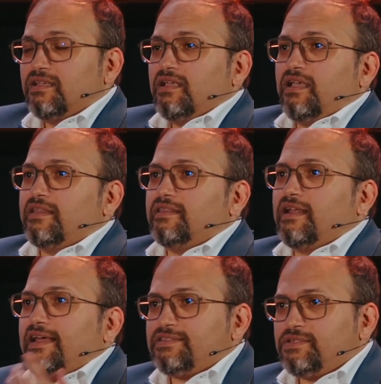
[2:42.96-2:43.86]
In the
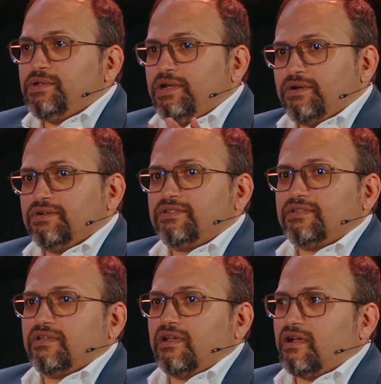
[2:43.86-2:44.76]
last 2
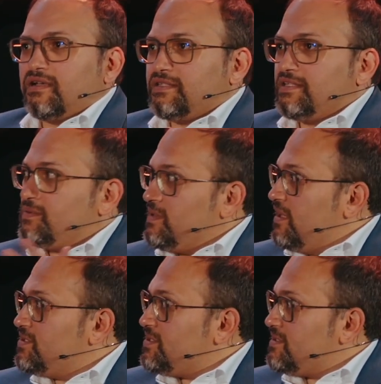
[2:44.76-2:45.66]
years, since we
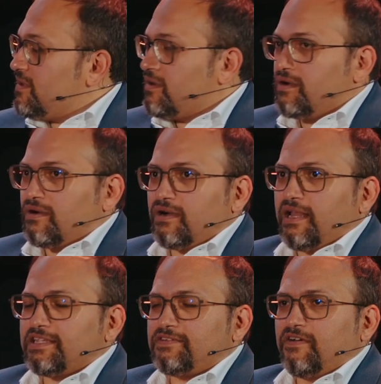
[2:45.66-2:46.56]
launched our
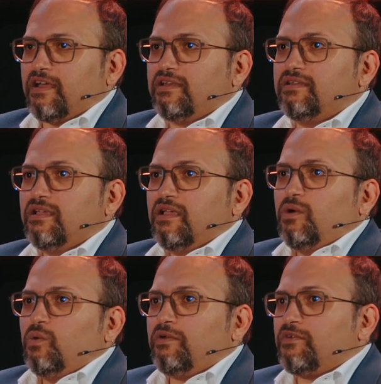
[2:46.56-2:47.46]
last fund,
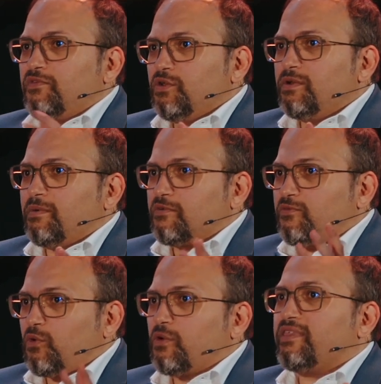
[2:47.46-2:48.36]
we reviewed about
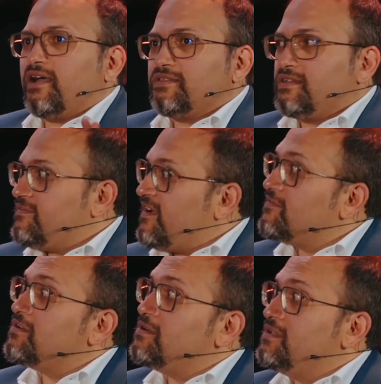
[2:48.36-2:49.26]
4,500